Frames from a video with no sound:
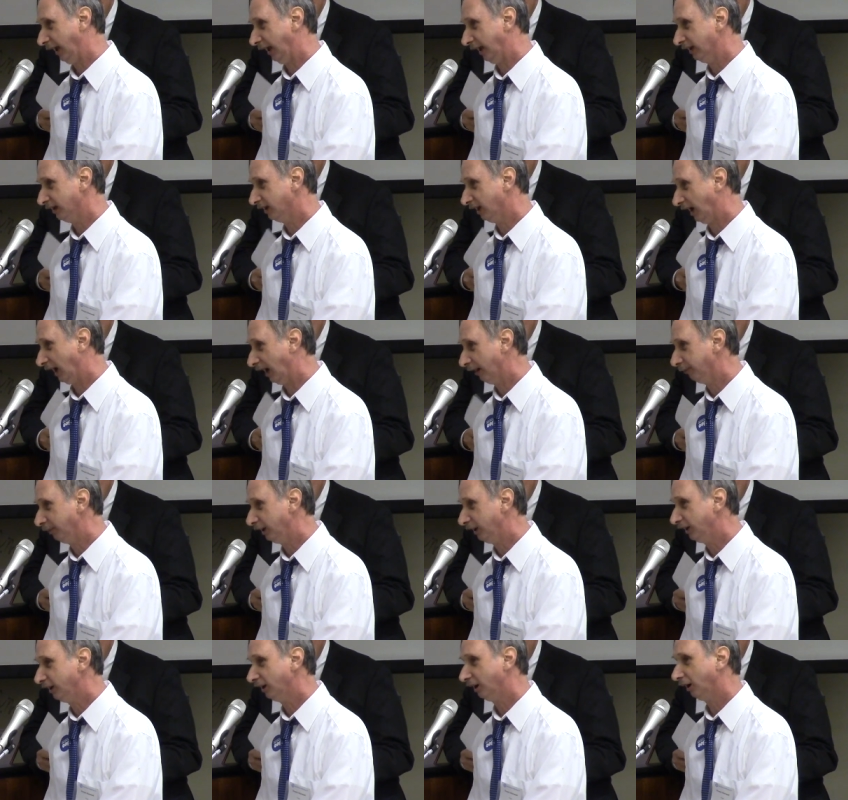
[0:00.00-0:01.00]
a
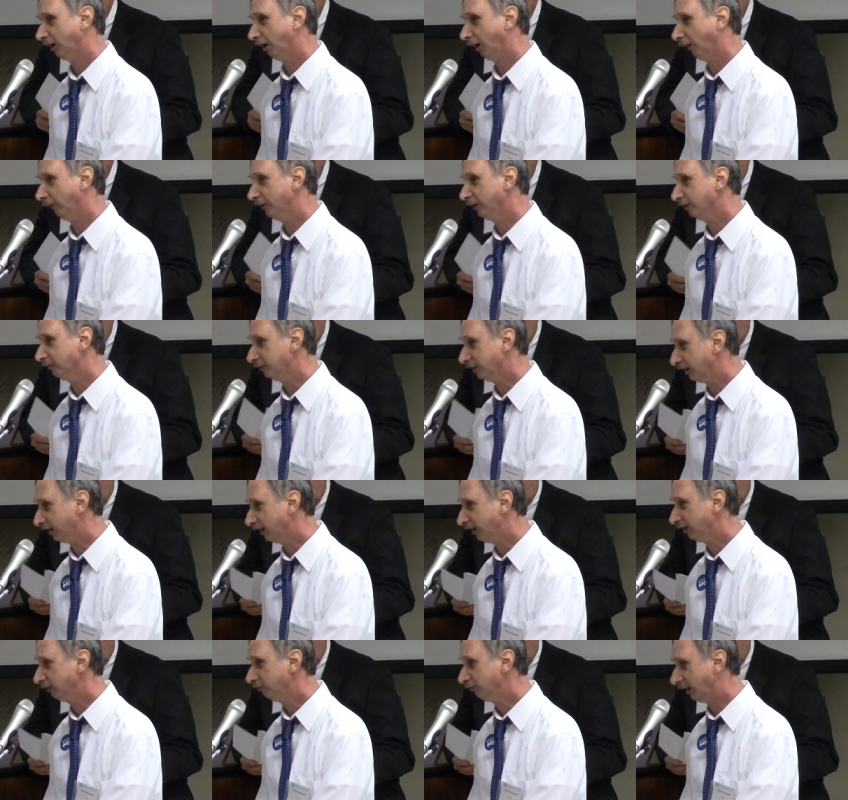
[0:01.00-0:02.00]
copy of the
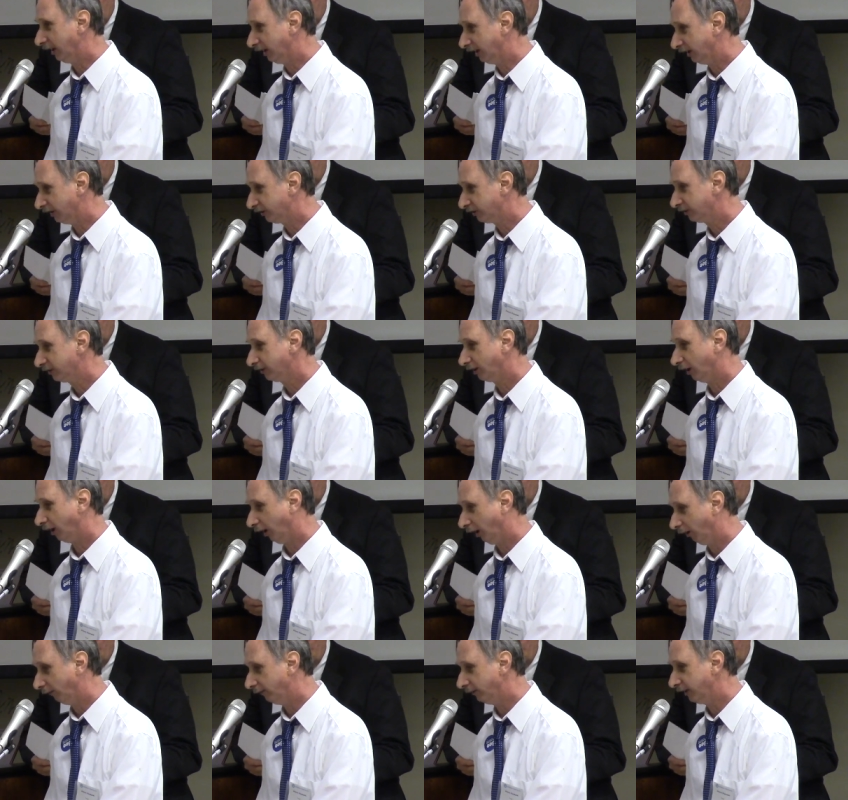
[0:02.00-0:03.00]
meeting minutes
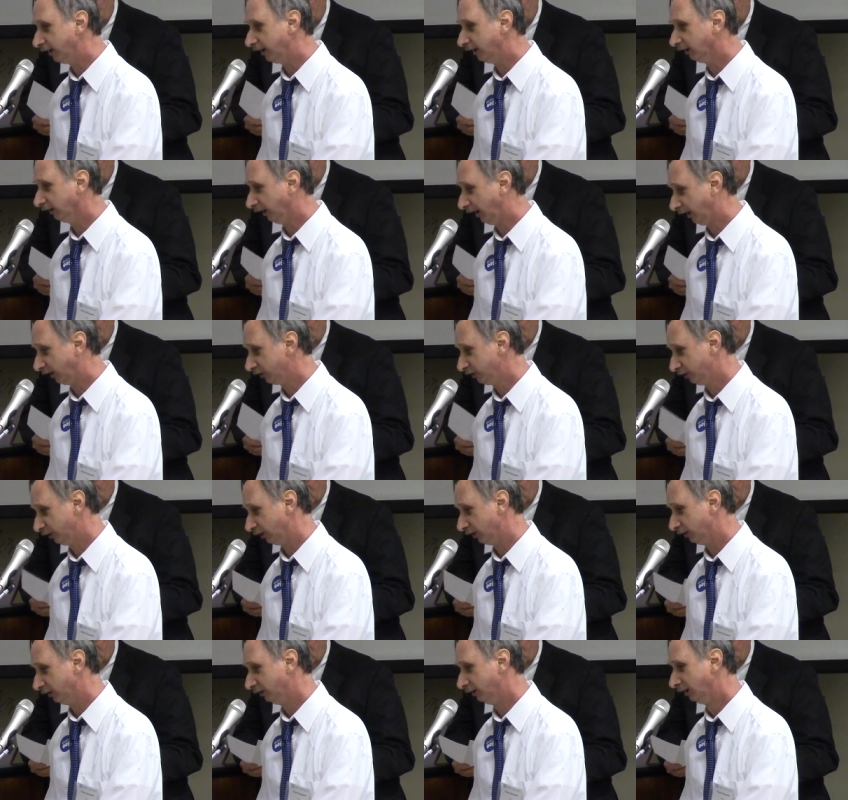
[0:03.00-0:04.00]
of the
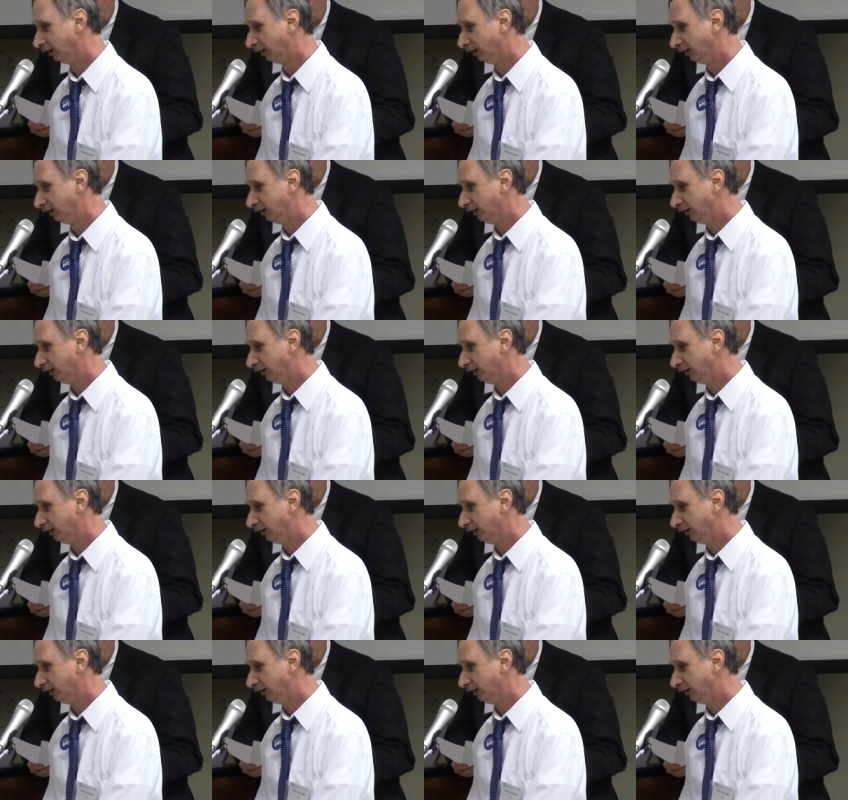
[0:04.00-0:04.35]
election,